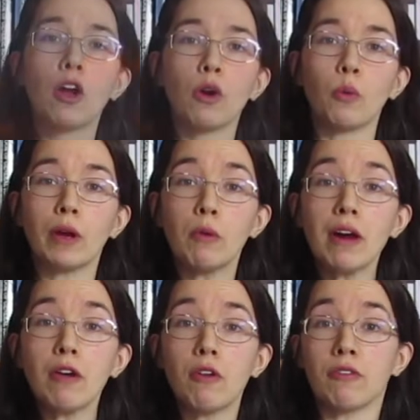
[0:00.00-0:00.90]
We
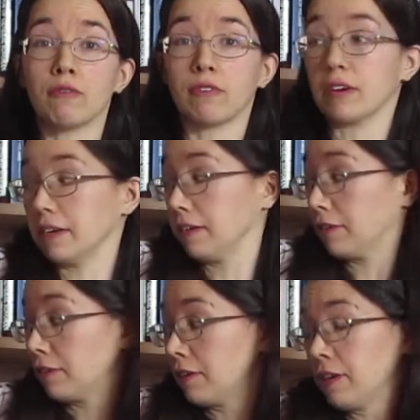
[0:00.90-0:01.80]
quite often find
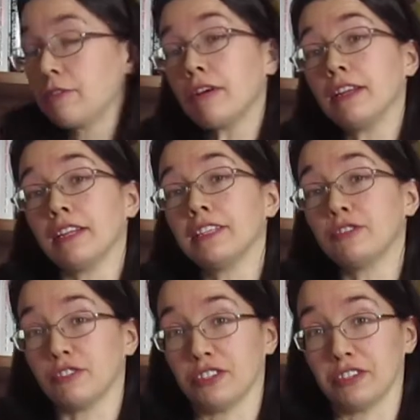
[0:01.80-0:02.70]
that in great
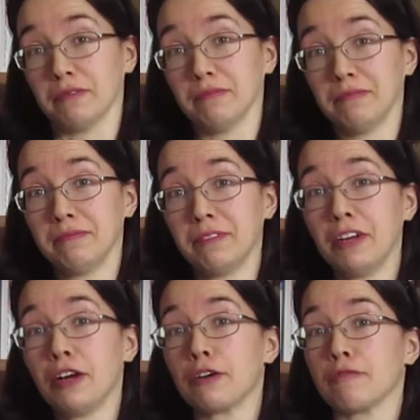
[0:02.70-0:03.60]
literature,
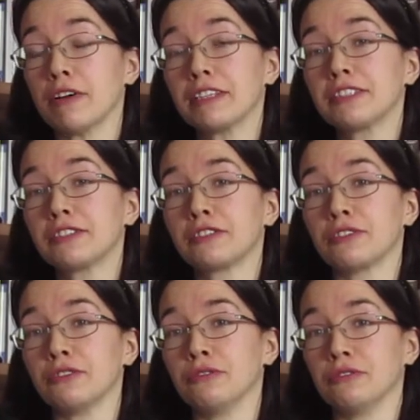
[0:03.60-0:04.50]
writers
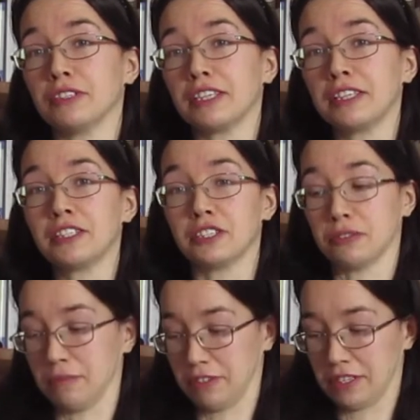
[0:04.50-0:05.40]
use
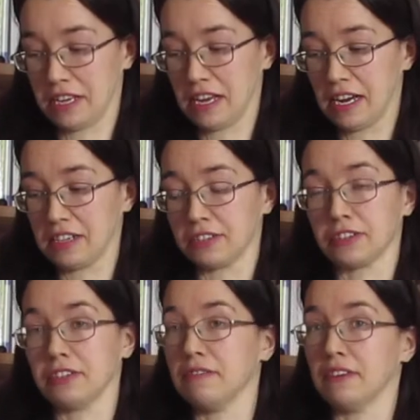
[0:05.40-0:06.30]
illegitimacy as
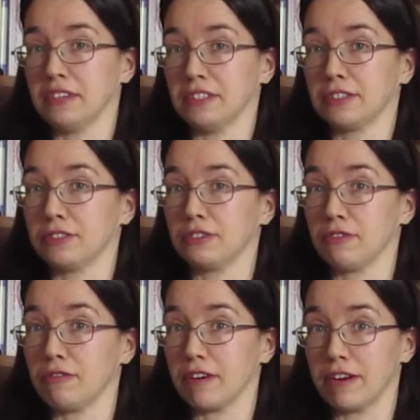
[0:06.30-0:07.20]
a device to
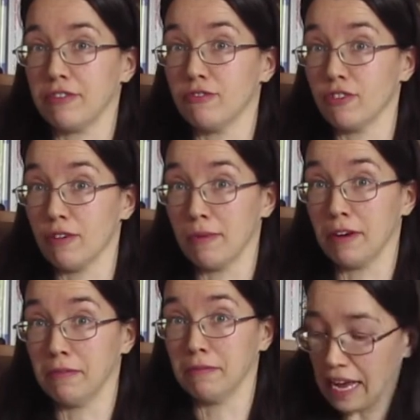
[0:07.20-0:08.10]
create drama.
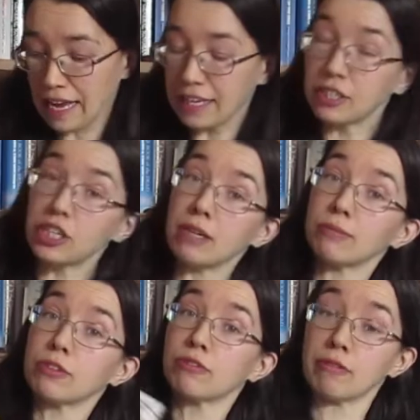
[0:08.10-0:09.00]
In
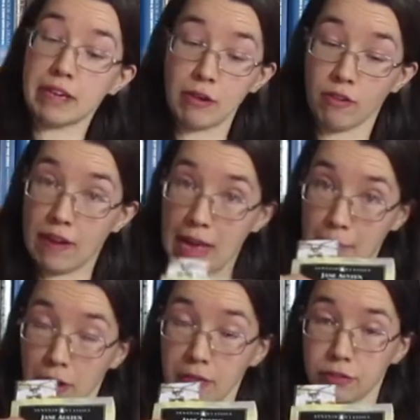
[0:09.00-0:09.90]
chapter 3 of
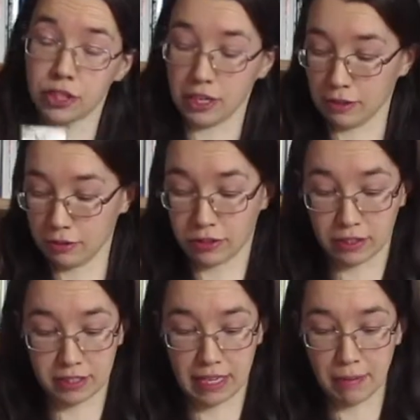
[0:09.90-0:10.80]
Emma, Jane
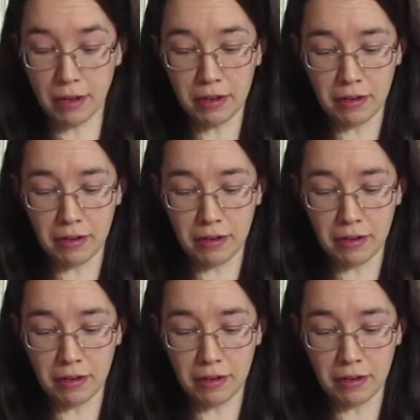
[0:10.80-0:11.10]
Austen's Emma,